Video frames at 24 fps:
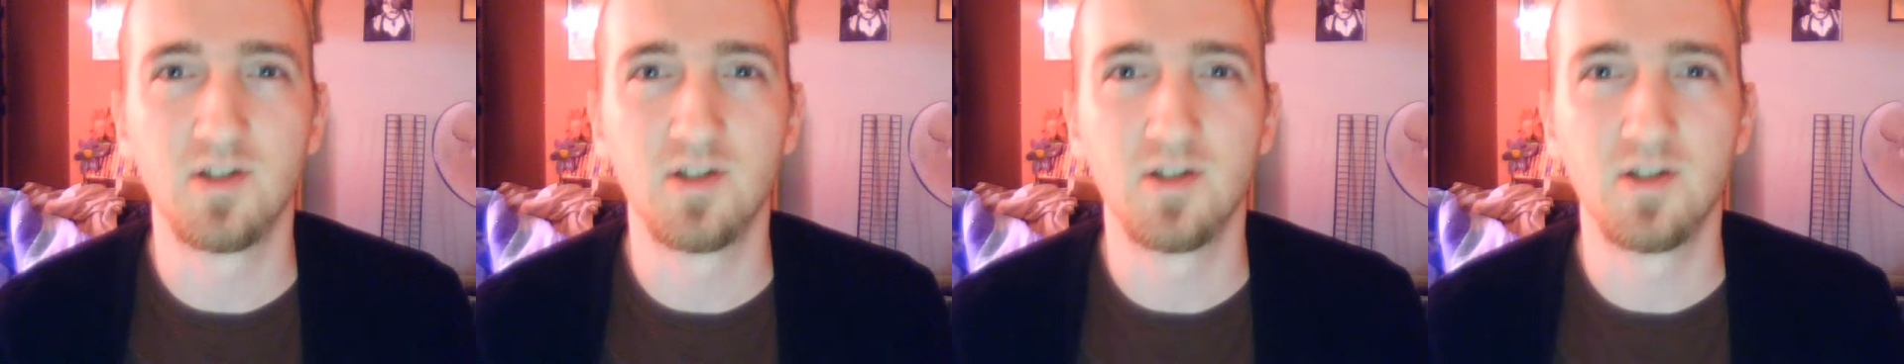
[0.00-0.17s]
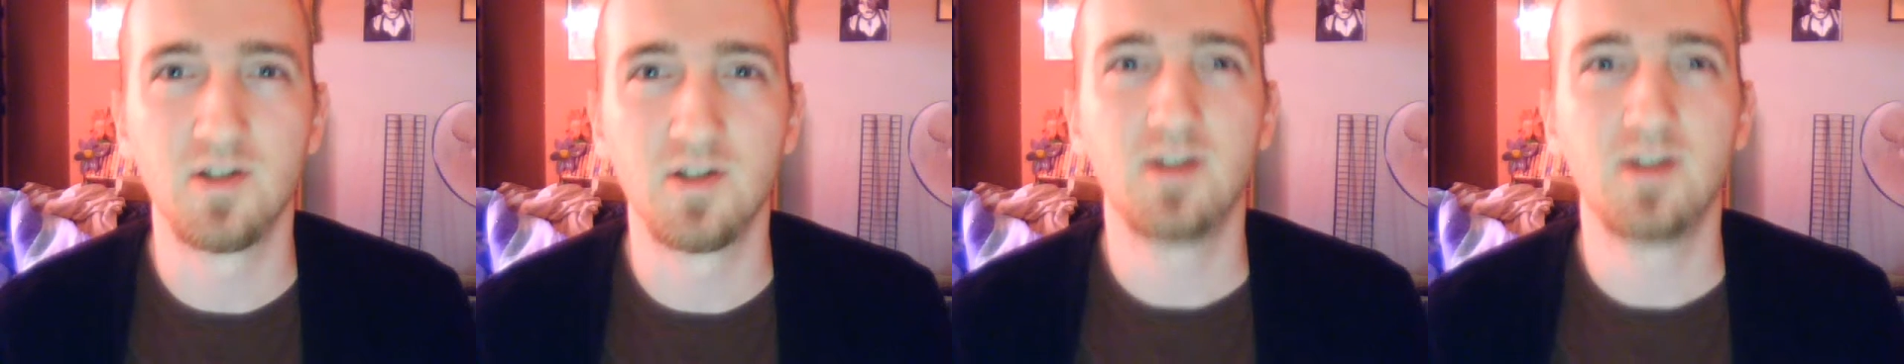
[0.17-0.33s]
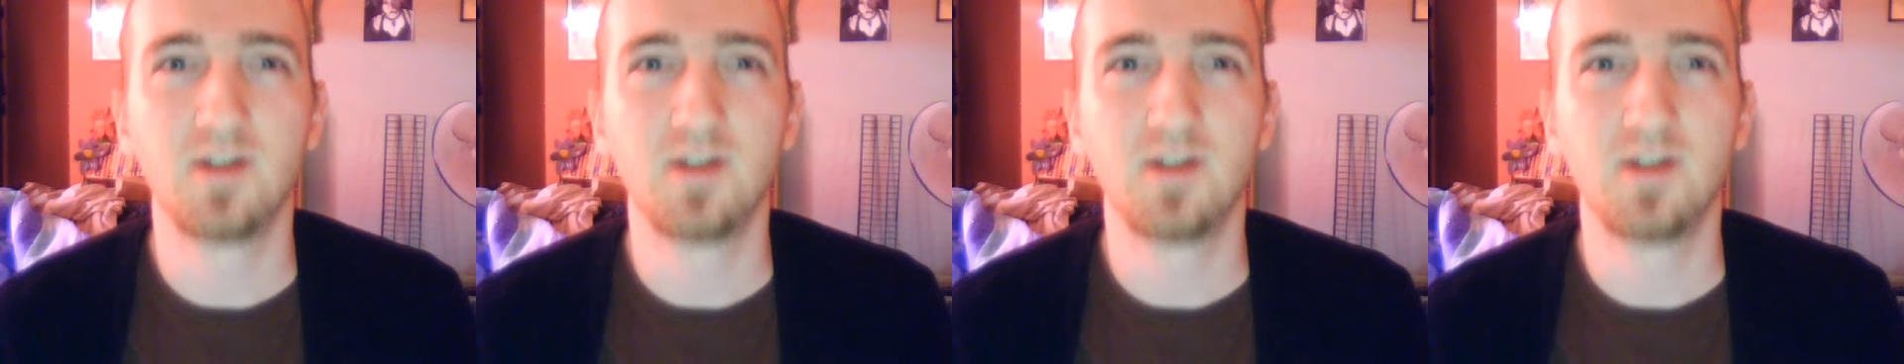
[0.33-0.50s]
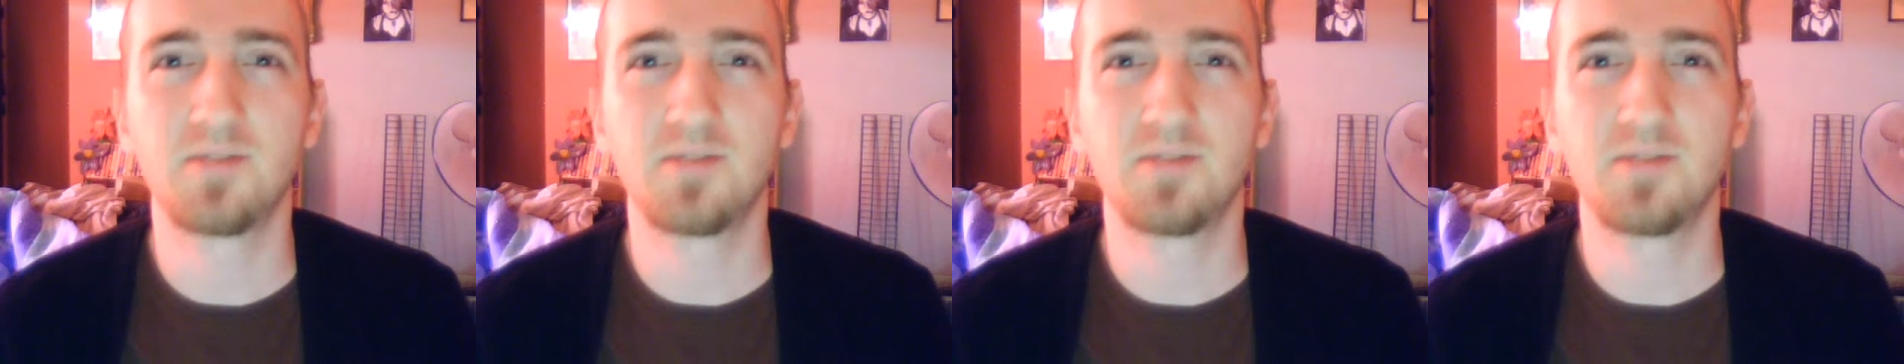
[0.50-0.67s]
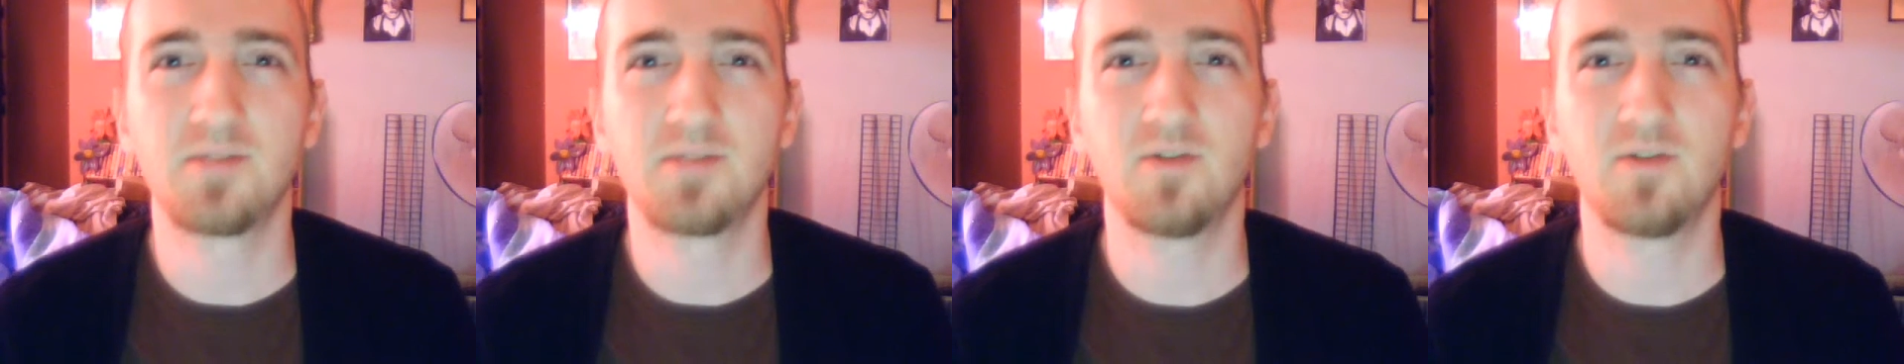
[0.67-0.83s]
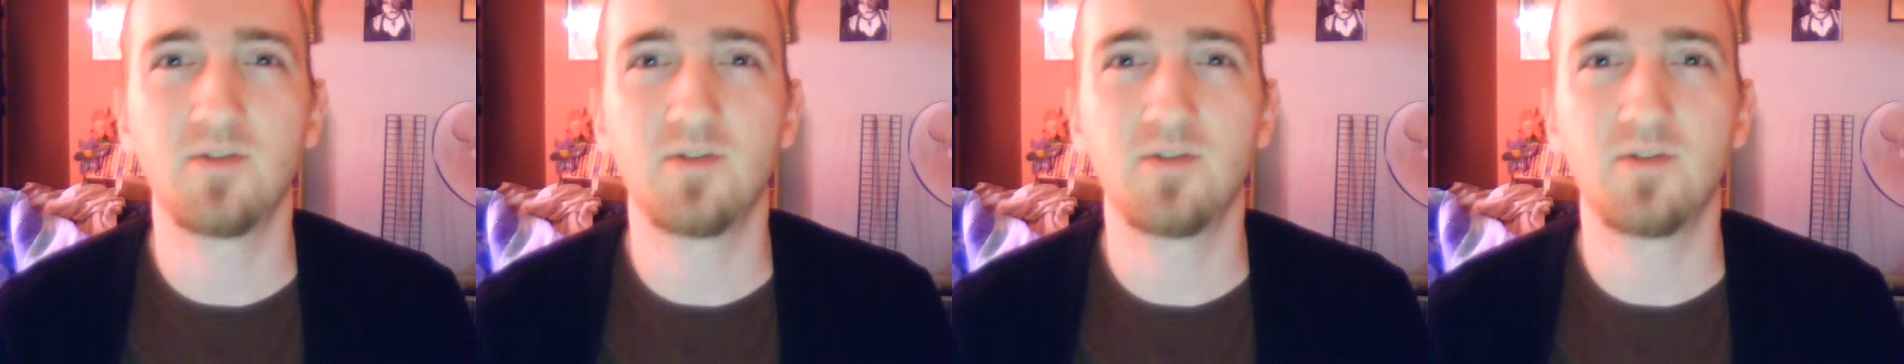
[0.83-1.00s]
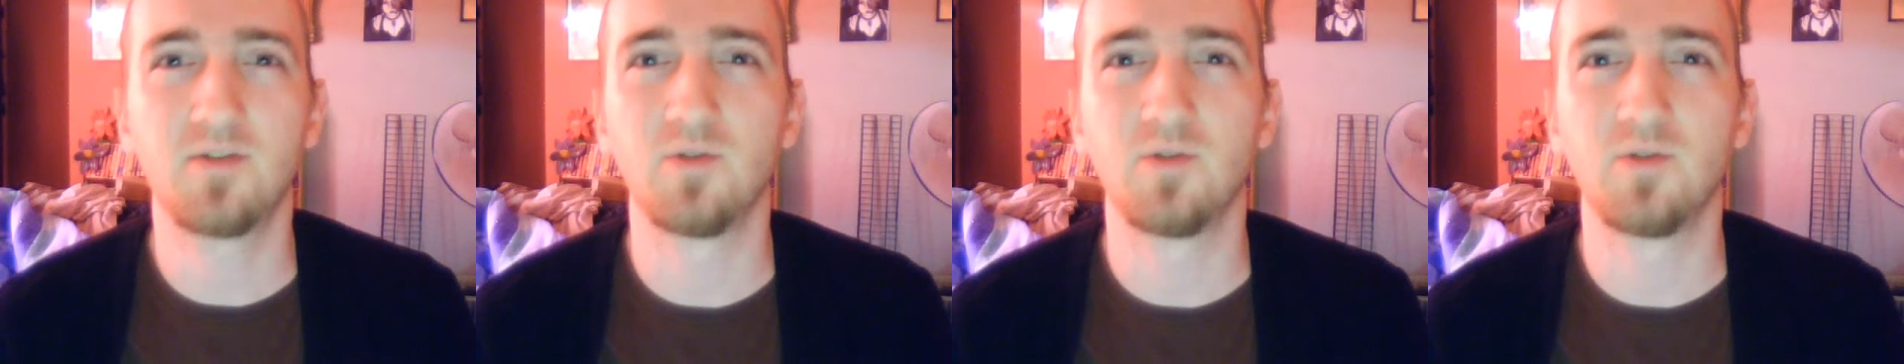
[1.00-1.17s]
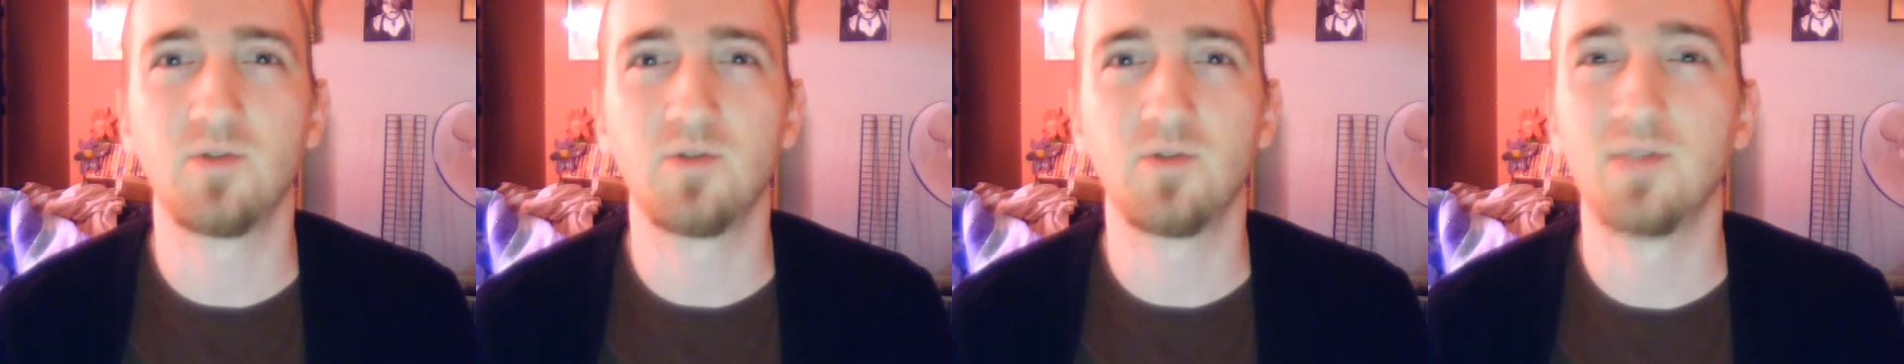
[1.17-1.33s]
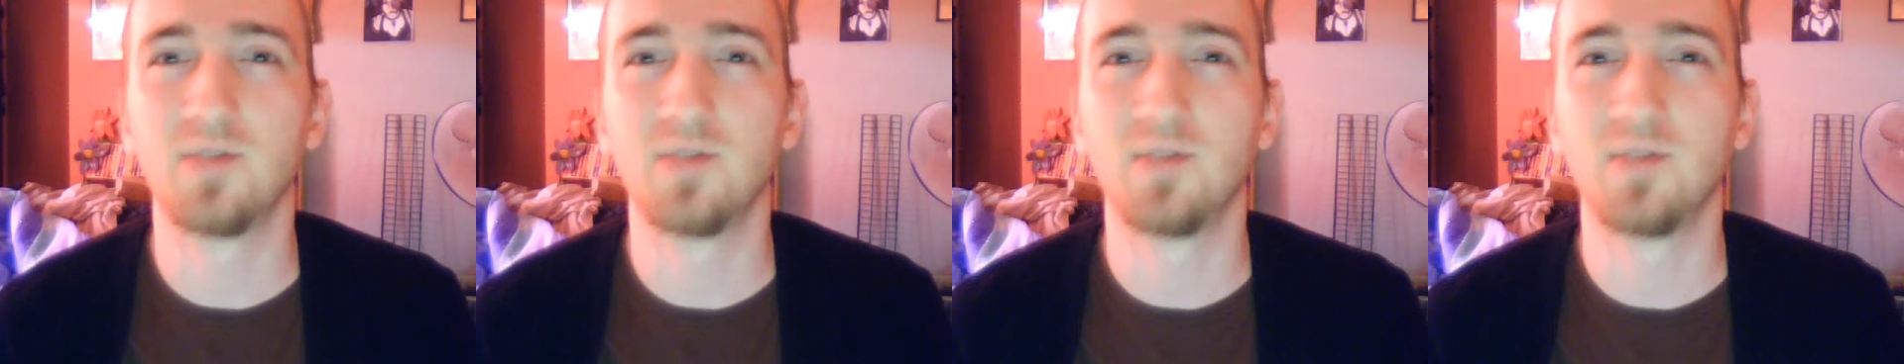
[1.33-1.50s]
specific only
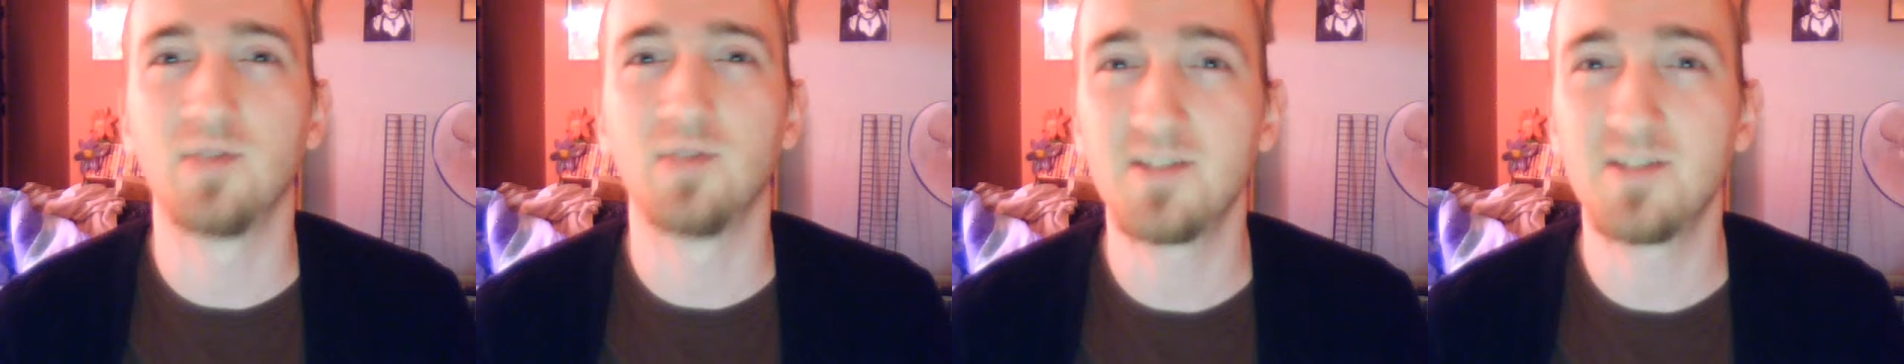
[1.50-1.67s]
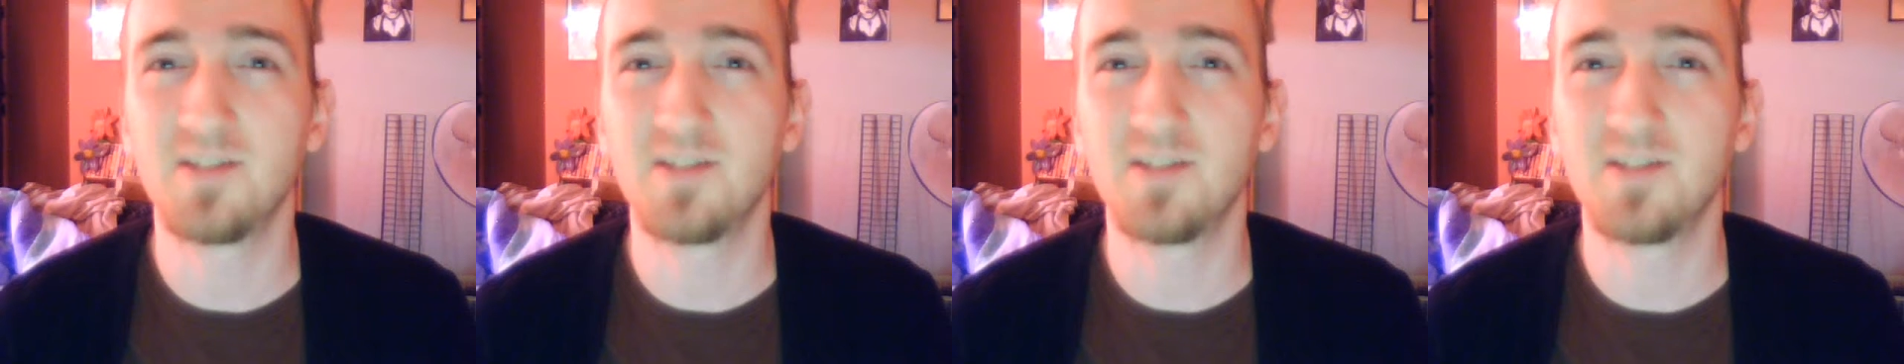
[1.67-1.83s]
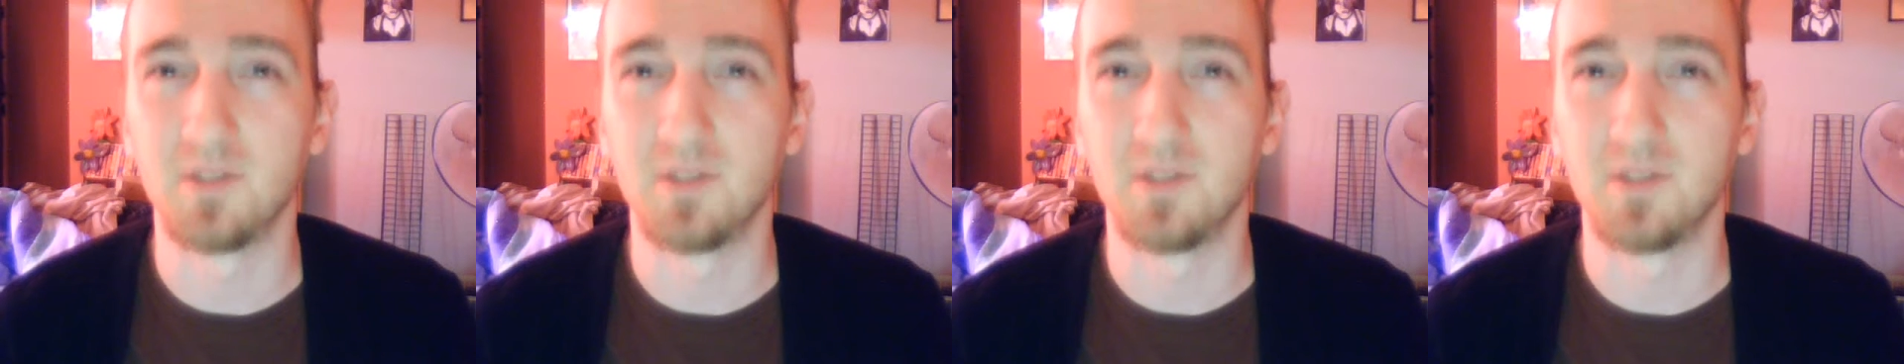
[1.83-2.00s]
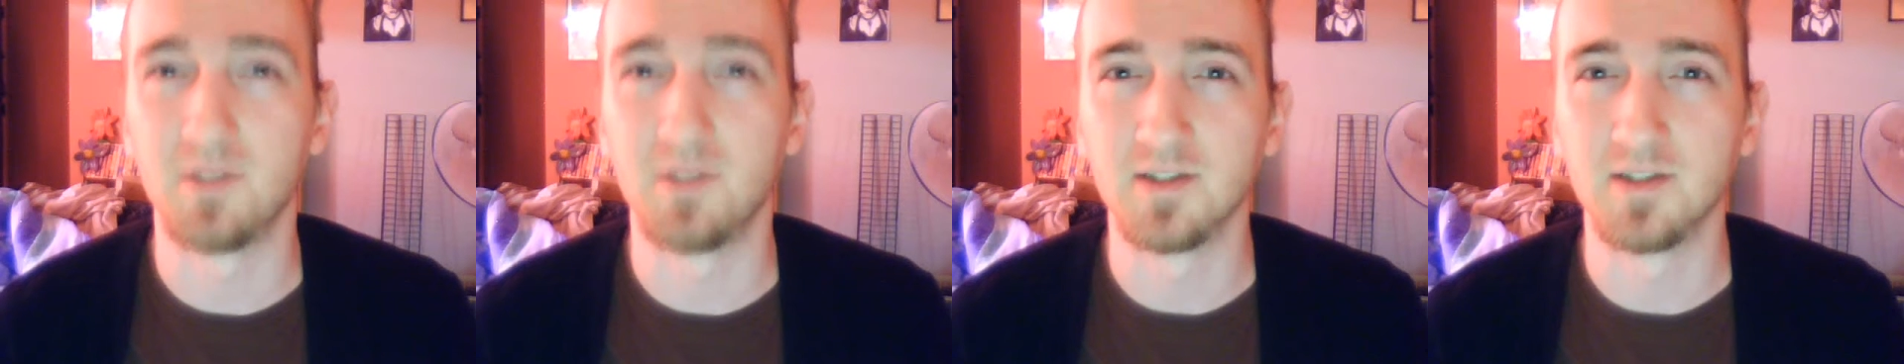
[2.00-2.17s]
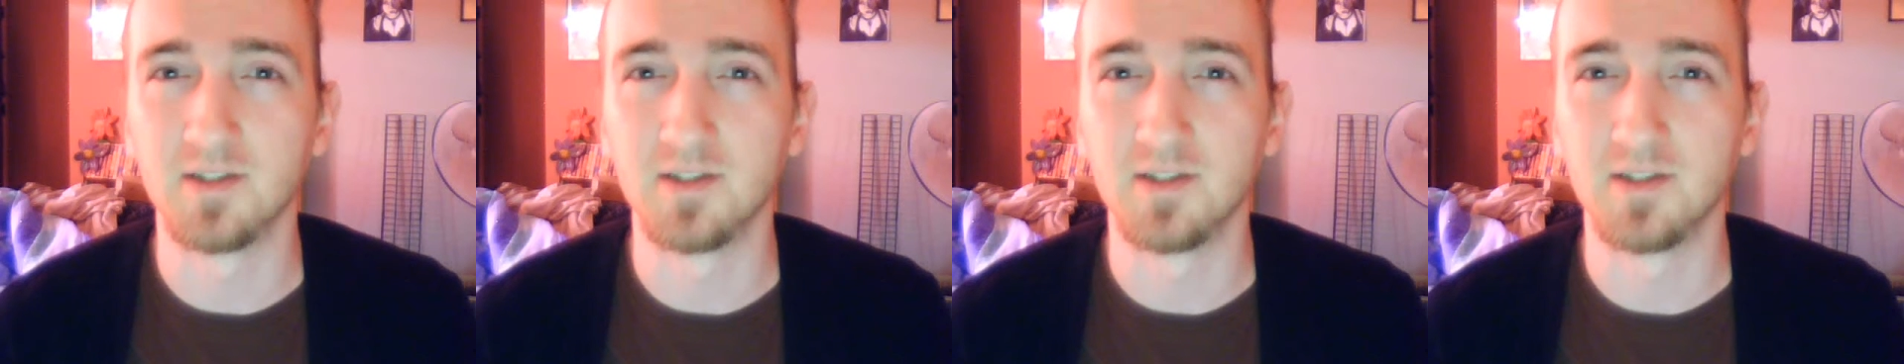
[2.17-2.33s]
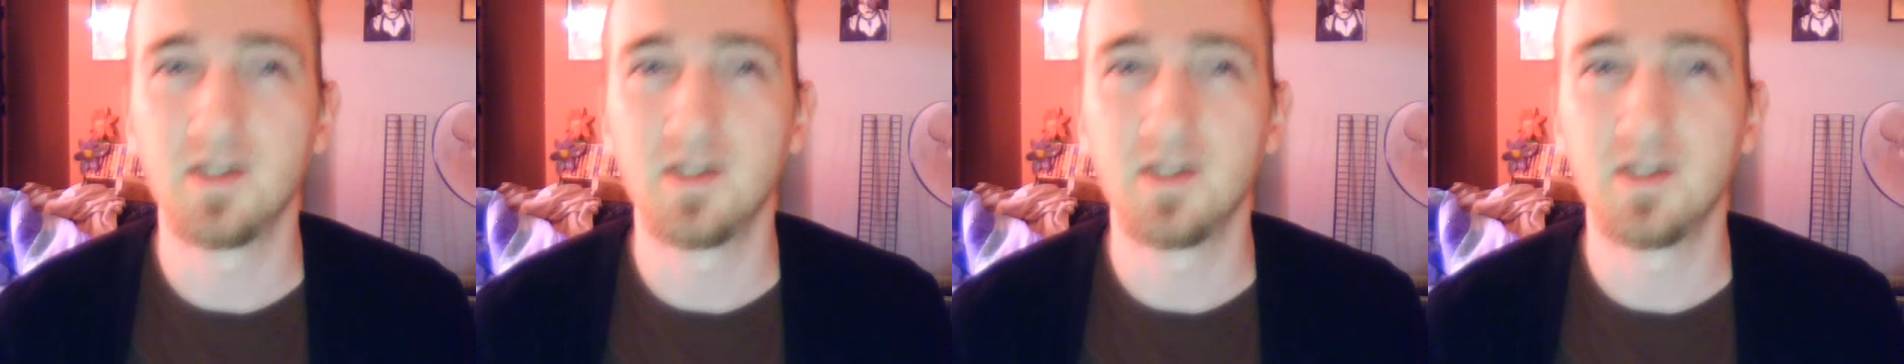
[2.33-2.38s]
religious buildings,